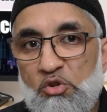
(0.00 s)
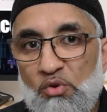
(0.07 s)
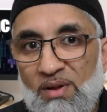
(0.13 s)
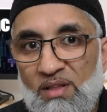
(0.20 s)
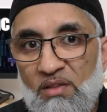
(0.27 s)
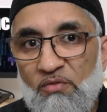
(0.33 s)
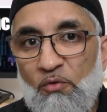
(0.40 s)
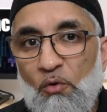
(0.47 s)

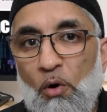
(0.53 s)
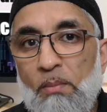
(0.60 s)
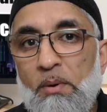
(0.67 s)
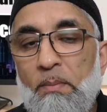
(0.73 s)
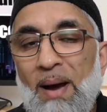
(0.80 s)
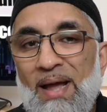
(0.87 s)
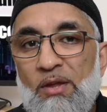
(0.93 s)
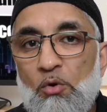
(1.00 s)
transformed
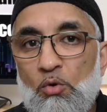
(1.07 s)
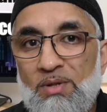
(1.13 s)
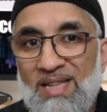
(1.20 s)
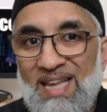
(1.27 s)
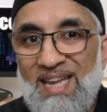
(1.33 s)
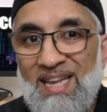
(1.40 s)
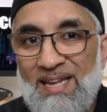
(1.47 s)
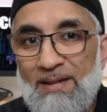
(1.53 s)
by your
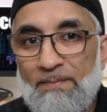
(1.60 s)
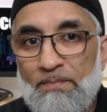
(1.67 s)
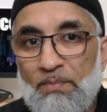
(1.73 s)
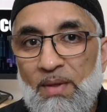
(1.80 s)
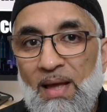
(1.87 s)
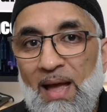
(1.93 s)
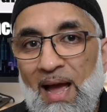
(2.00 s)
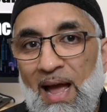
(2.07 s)
deen.
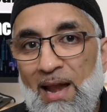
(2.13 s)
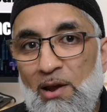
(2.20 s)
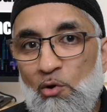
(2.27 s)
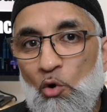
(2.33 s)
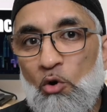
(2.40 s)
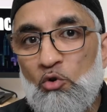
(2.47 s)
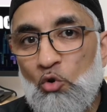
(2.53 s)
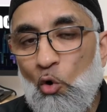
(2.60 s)
And
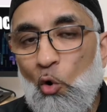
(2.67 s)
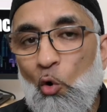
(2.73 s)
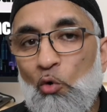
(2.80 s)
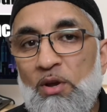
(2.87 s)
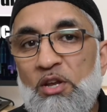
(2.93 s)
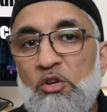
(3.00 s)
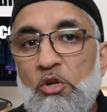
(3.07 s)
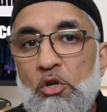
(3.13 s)
not
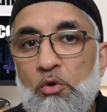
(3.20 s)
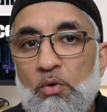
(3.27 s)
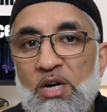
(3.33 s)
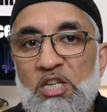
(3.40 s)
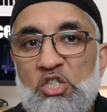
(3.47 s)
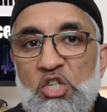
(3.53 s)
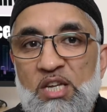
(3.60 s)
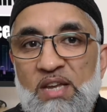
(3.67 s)
only do you
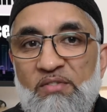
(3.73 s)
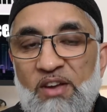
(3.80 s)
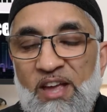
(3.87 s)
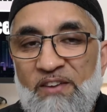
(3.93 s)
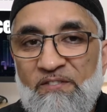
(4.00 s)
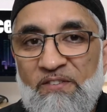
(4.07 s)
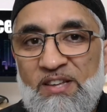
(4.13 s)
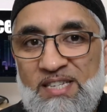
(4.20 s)
achieve
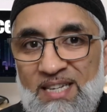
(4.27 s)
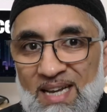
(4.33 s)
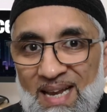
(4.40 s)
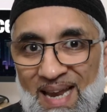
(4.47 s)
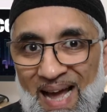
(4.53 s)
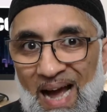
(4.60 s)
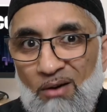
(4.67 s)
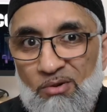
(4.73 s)
a
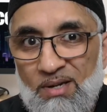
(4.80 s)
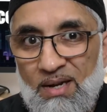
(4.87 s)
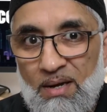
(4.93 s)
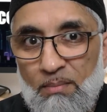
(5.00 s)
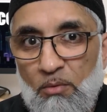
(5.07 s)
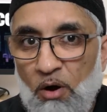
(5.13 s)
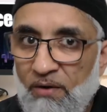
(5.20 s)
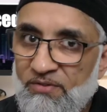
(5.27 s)
physical
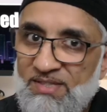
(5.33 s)
outcome of